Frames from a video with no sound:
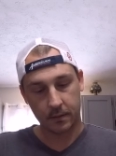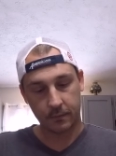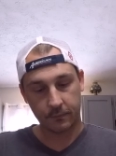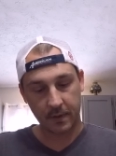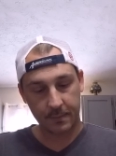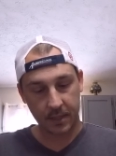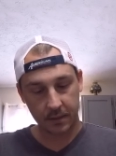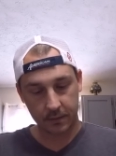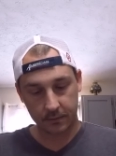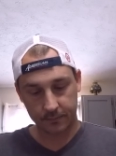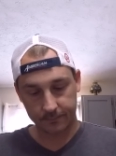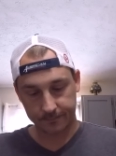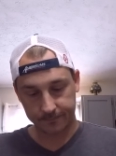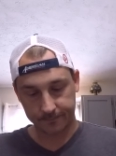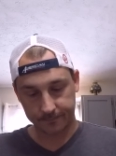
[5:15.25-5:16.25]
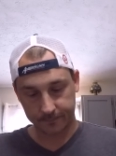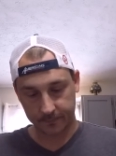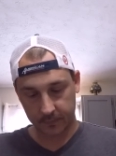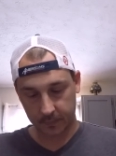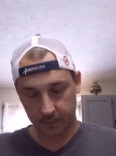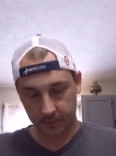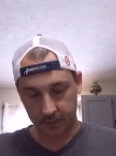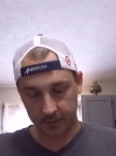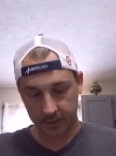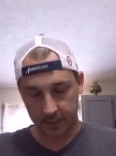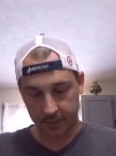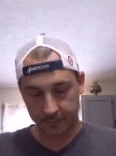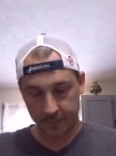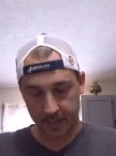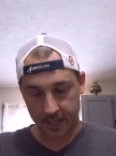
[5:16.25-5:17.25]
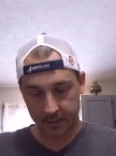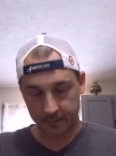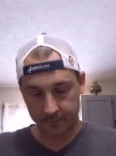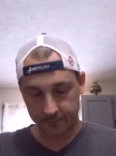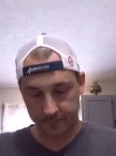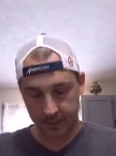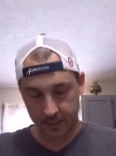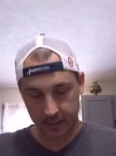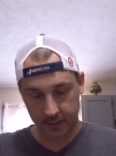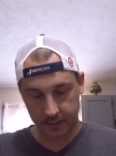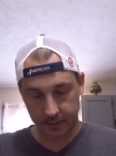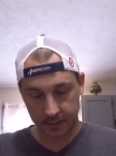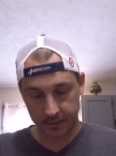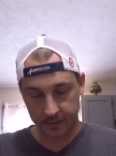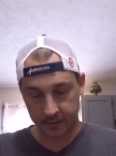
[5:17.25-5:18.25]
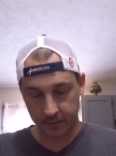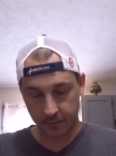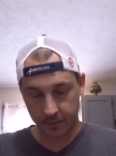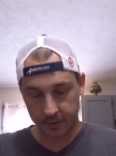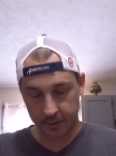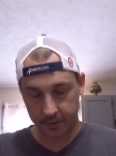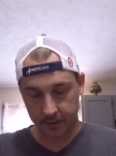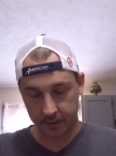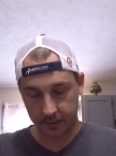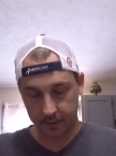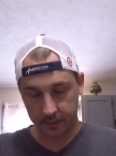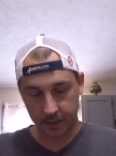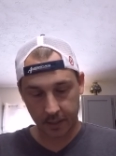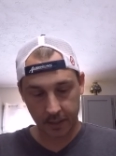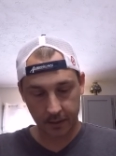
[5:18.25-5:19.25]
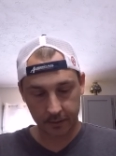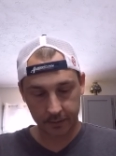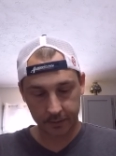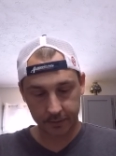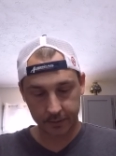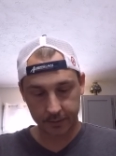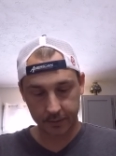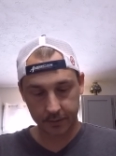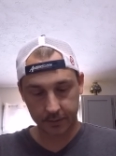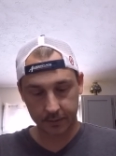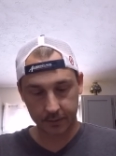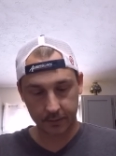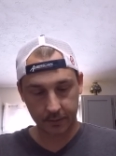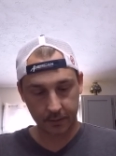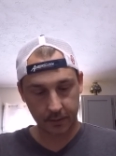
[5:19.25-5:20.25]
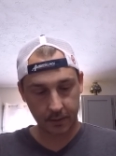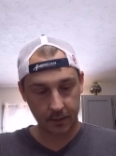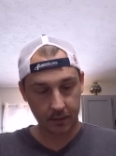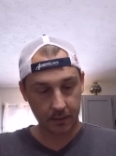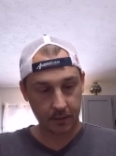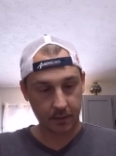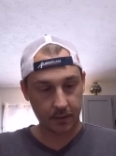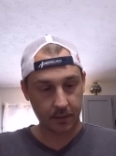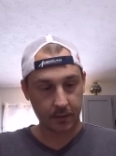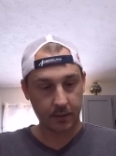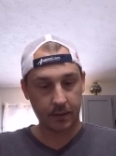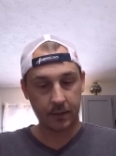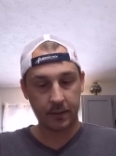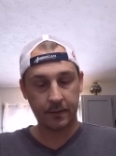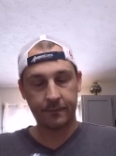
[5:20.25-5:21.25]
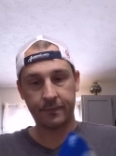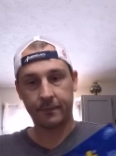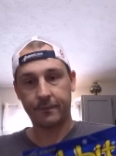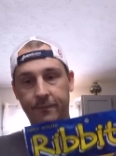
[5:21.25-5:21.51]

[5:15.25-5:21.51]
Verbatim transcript: Ribbit. Looks like a pack of uh, assorted collars. Different